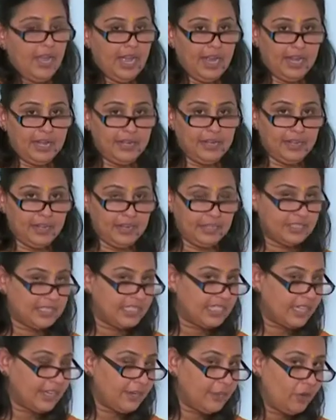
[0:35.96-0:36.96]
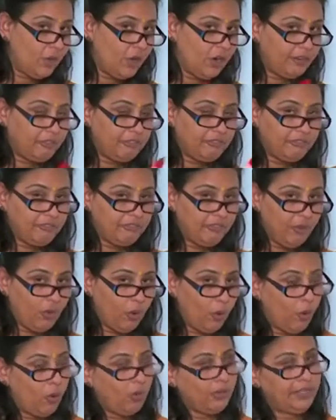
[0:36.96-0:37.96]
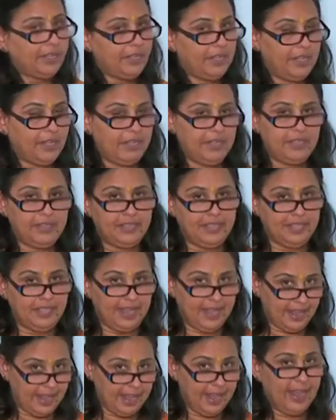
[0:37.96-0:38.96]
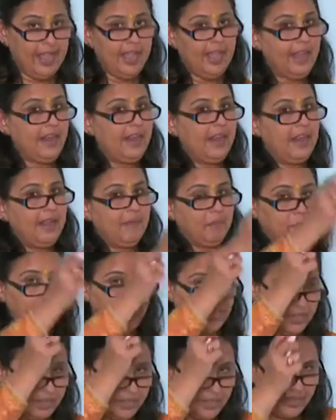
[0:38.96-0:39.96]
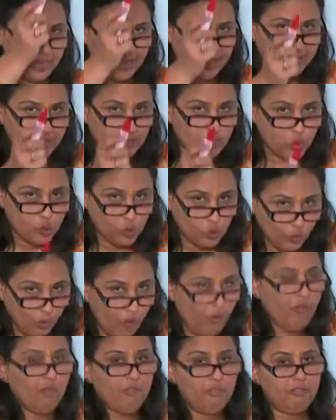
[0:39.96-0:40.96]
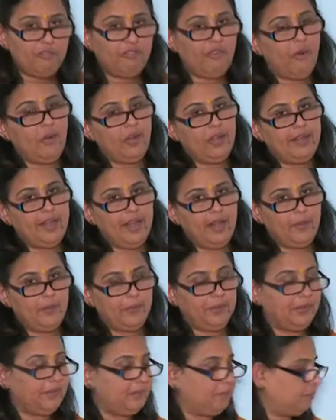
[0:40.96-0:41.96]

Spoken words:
and it cannot float in the air, it tends to fall down.